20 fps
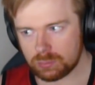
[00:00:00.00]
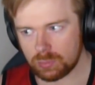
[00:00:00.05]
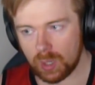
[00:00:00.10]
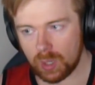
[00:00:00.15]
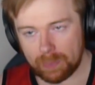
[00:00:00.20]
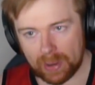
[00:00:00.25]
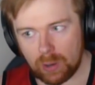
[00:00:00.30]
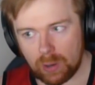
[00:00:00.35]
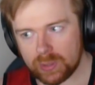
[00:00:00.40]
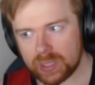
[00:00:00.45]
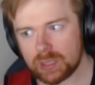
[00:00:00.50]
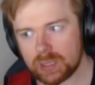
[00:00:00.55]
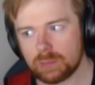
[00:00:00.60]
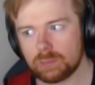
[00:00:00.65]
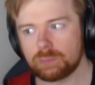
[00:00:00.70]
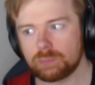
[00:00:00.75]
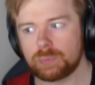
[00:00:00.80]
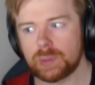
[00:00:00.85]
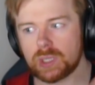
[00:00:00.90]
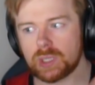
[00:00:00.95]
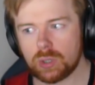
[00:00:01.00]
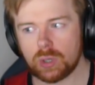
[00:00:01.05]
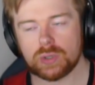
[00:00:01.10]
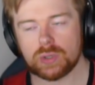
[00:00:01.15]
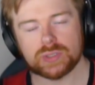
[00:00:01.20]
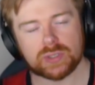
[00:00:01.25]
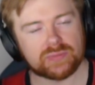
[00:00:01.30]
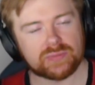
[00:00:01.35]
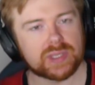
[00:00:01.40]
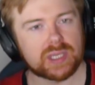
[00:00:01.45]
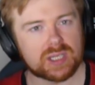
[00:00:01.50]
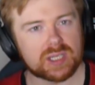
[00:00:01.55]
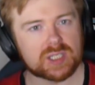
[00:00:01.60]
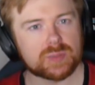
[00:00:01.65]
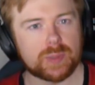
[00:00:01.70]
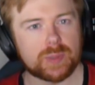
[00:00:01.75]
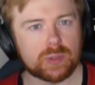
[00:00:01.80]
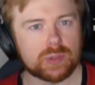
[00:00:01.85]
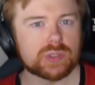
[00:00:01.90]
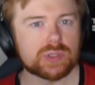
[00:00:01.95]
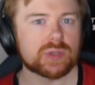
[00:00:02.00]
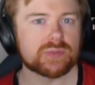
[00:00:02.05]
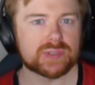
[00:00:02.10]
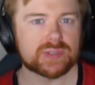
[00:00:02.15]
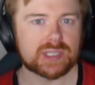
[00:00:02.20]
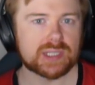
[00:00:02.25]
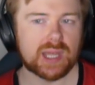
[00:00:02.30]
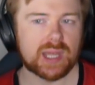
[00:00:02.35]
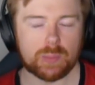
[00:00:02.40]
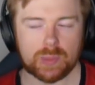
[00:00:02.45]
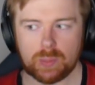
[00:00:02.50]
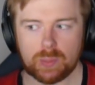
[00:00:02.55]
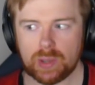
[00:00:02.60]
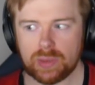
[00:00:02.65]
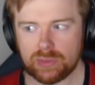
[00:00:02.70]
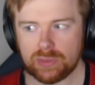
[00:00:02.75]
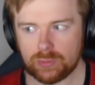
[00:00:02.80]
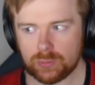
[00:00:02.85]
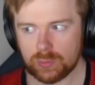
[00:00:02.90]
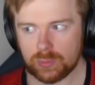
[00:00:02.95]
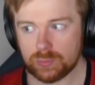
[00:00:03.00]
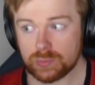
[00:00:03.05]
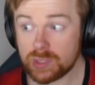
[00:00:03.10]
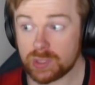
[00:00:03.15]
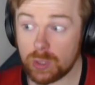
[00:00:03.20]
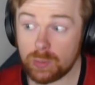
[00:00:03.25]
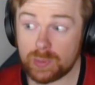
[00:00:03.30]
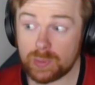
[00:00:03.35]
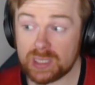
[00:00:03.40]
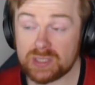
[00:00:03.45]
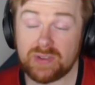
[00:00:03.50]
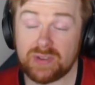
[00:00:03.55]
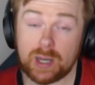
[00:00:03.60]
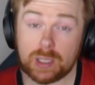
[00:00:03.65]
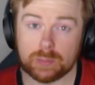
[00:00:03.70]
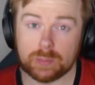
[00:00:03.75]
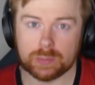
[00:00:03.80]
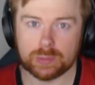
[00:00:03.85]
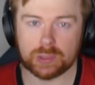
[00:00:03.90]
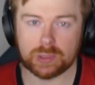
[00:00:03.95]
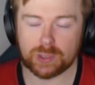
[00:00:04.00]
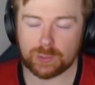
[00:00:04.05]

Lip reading: about it because of the experience, obviously, that we went through. So it's valuable.